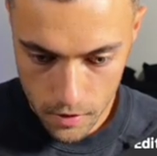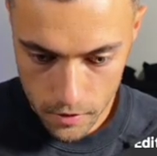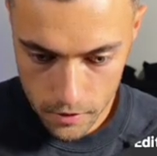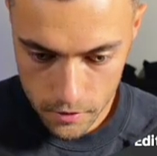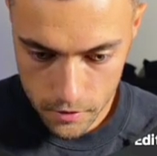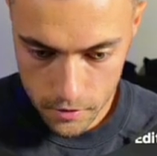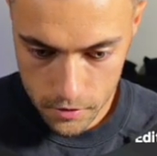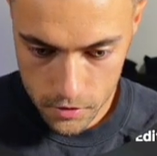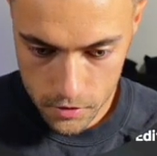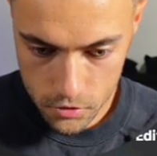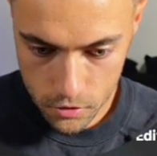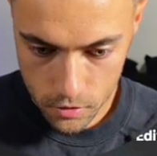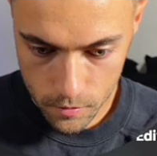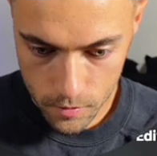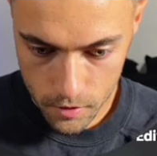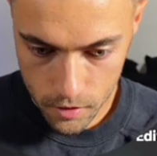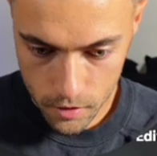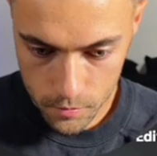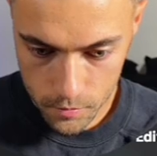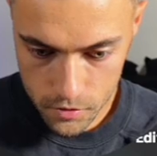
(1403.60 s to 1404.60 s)
I like to just trim
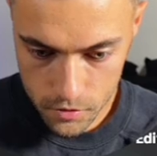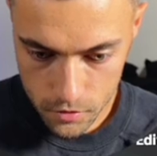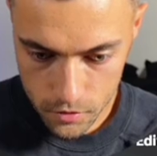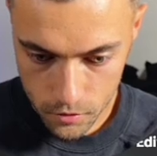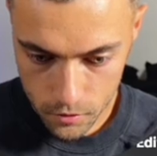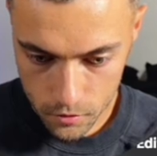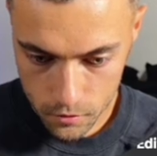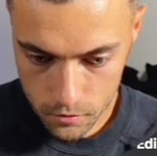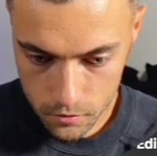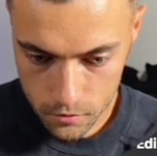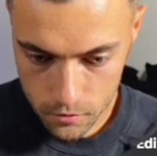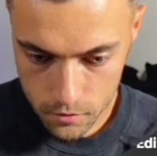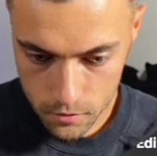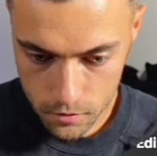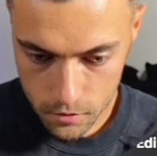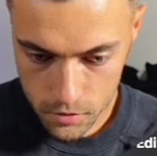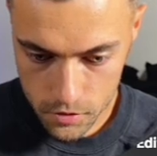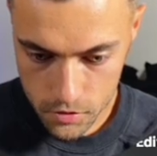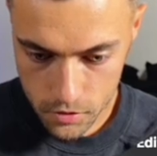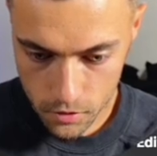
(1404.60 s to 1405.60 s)
it up so
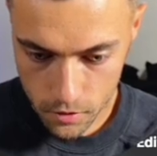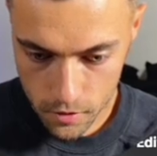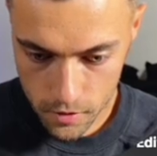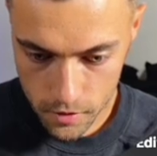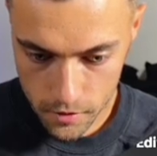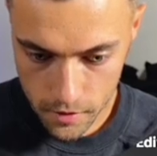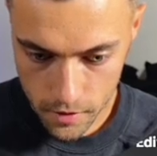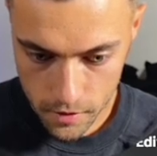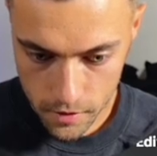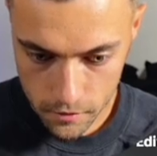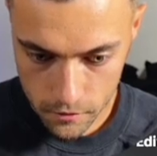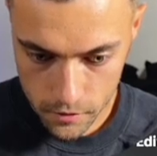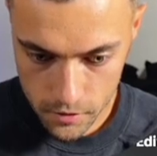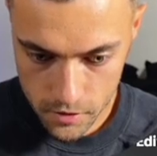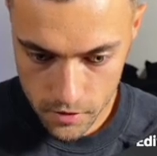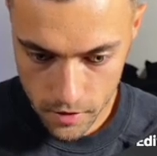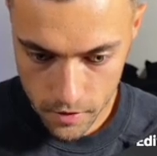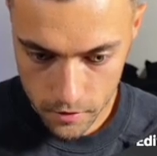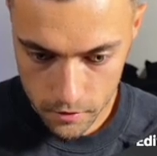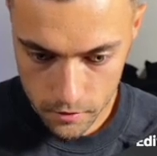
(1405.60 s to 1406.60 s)
the start and end of the
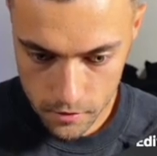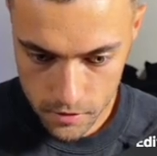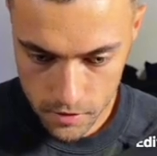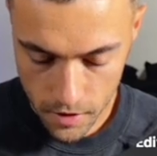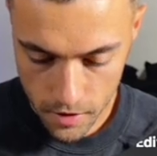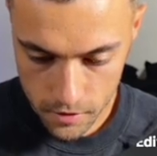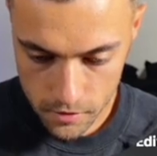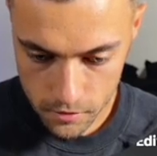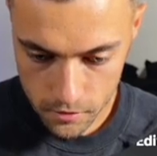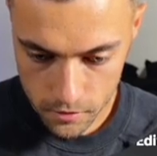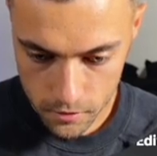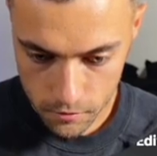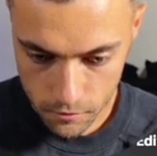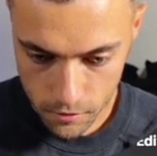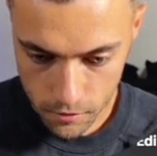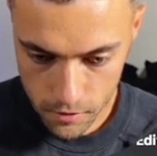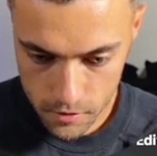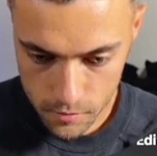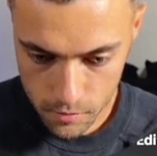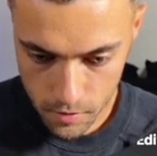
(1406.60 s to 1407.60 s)
sound is actually in the
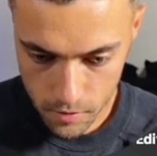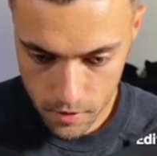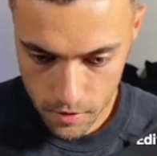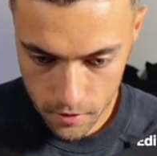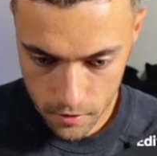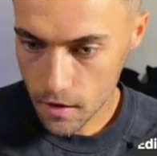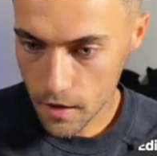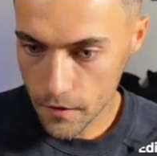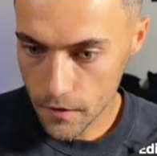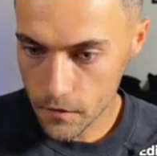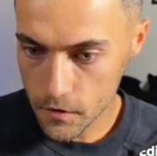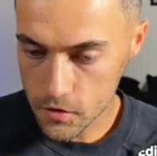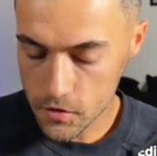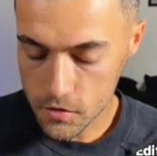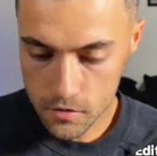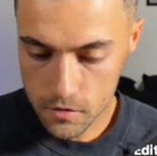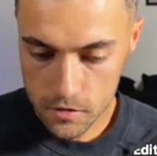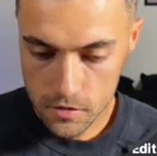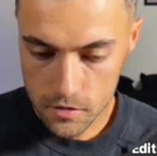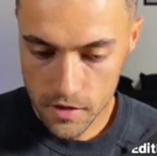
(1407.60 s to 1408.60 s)
right spot. And
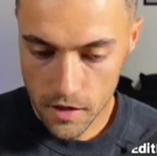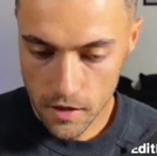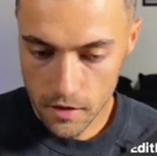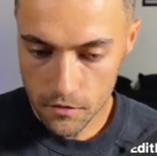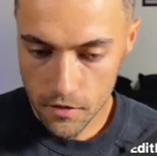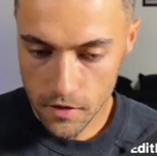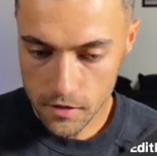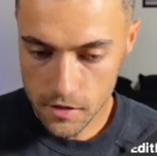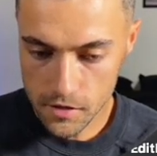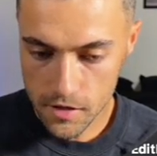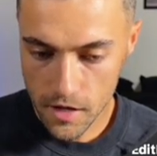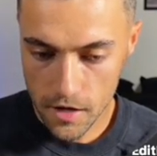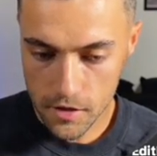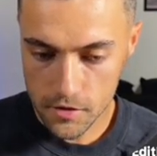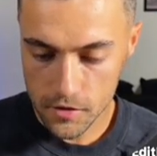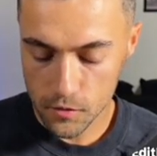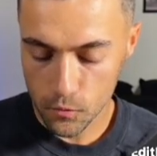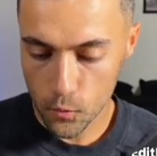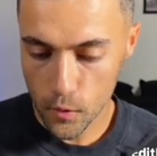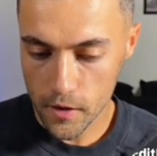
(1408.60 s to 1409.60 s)
this sound effect is
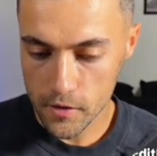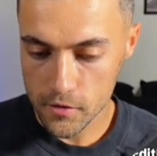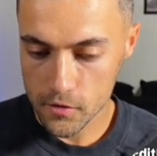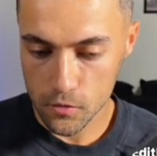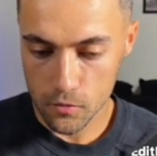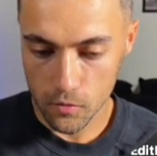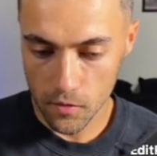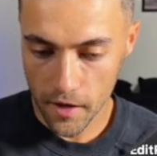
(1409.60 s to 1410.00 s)
actually way too